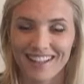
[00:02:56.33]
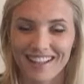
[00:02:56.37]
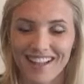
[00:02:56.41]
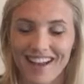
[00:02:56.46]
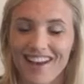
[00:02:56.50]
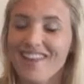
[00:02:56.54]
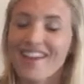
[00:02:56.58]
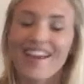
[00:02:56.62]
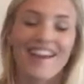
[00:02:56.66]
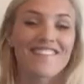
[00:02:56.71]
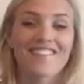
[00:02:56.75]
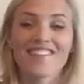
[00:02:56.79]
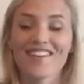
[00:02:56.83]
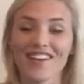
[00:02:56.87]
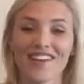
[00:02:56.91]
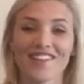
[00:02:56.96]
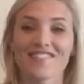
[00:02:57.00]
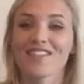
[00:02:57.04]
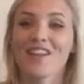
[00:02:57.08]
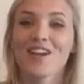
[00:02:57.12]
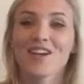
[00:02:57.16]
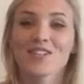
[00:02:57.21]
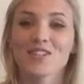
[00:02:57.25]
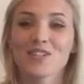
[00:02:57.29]
Oh yeah,
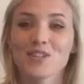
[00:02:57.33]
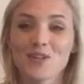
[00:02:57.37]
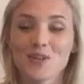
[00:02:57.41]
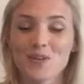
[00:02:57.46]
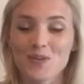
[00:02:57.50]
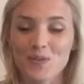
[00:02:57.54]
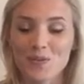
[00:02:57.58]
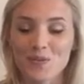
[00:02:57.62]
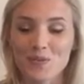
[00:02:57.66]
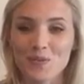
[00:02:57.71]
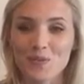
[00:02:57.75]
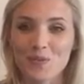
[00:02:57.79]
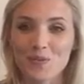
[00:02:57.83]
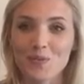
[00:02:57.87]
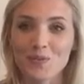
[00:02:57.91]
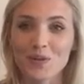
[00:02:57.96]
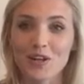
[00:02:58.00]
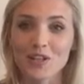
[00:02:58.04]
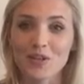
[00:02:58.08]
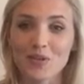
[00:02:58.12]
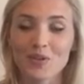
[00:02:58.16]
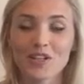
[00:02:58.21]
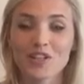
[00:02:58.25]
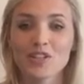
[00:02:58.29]
okay. So
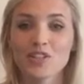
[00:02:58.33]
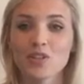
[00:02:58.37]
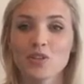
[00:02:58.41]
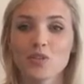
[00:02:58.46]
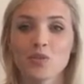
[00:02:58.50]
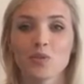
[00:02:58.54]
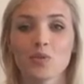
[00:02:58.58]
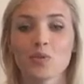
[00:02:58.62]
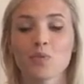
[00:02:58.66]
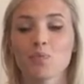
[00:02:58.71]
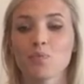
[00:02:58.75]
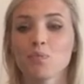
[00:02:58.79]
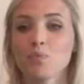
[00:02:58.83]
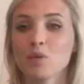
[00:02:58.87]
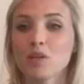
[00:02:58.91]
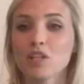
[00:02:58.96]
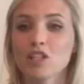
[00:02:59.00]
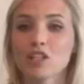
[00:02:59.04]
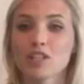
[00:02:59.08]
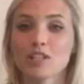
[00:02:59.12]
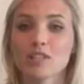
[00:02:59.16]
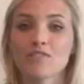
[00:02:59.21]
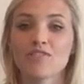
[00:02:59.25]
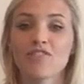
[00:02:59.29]
what you can do, we
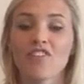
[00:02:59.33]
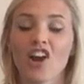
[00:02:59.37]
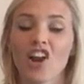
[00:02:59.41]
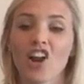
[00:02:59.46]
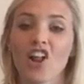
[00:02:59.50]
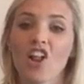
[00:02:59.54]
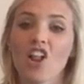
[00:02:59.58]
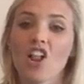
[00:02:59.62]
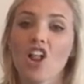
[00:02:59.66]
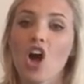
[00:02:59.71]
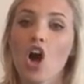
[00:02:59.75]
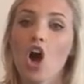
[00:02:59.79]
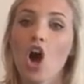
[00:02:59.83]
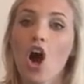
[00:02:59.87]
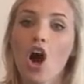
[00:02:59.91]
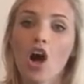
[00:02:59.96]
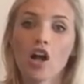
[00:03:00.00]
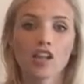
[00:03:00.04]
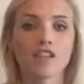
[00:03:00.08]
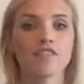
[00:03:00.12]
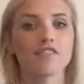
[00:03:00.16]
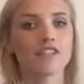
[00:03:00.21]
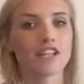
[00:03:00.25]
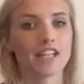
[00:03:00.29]
just funnel
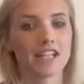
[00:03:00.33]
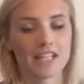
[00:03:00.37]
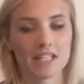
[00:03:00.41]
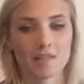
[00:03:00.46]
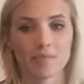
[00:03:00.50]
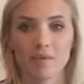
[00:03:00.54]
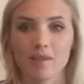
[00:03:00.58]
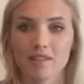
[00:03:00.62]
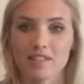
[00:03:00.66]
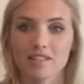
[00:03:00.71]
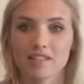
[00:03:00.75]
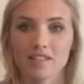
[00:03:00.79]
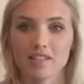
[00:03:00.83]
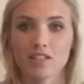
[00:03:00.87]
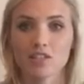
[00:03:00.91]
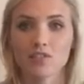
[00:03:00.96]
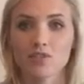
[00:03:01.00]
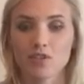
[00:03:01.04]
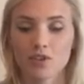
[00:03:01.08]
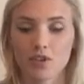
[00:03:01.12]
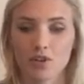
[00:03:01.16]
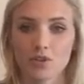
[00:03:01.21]
all of our expenses for